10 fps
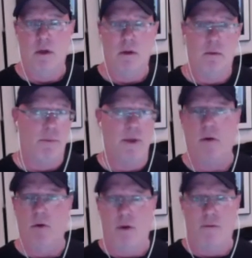
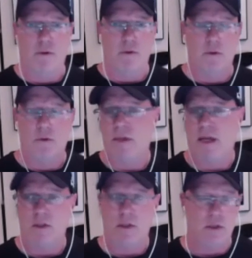Bigger offers.
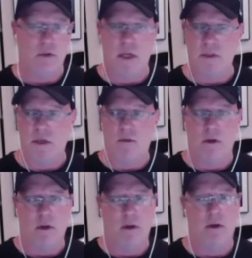2006, 2007,
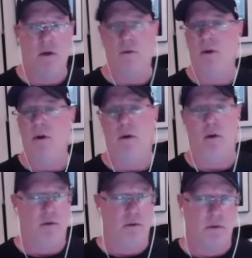oh no.
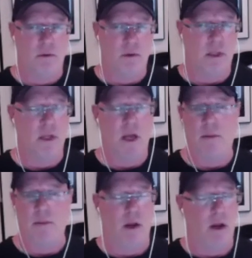This guy,
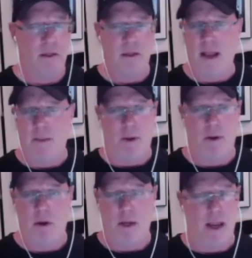no, it can't be,
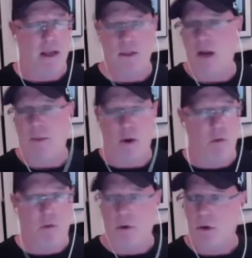it's gotta be
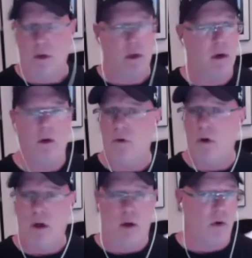over. Oh
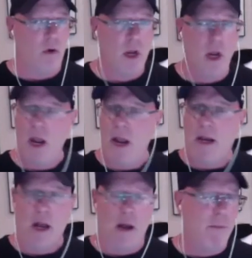no. It
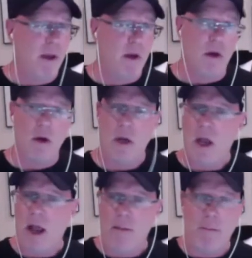got bigger
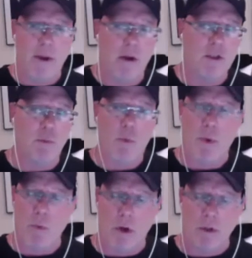and bigger. So when we
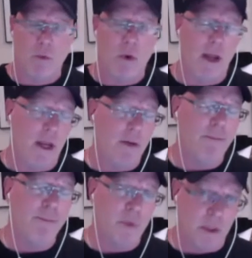walked away
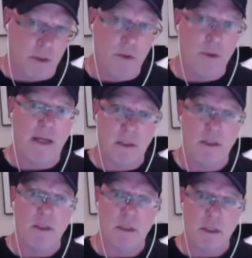in
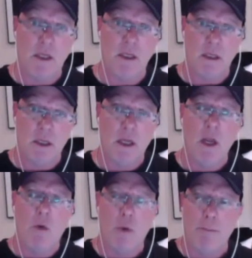2016,
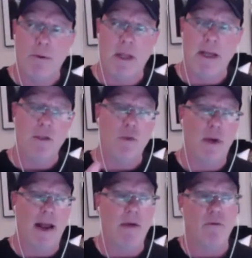we played to an
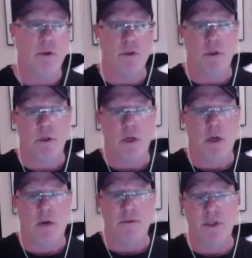average
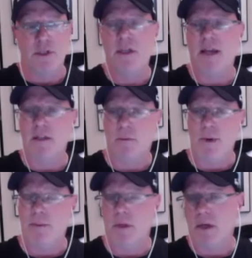of 60,000
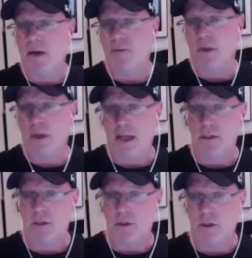people a night for the
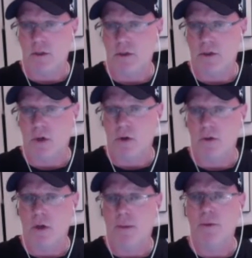last shows,
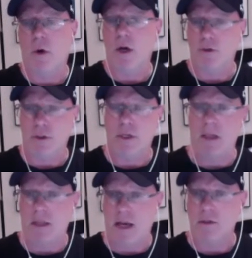up to
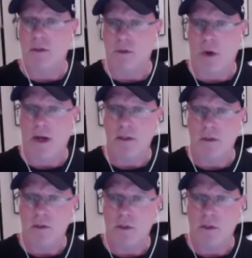110,000 twice.